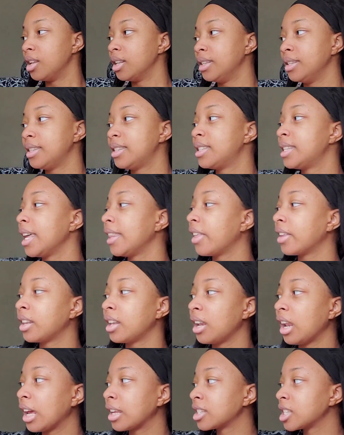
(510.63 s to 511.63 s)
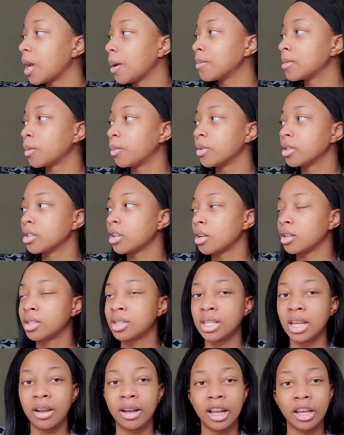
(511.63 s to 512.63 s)
Say that the next time someone starts
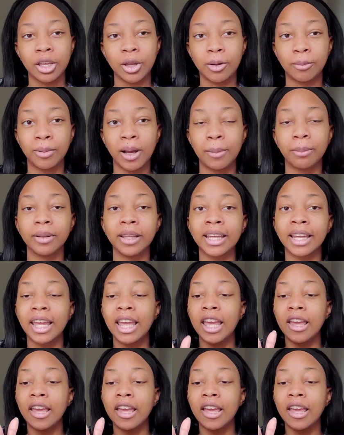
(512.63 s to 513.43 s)
staring at you in public.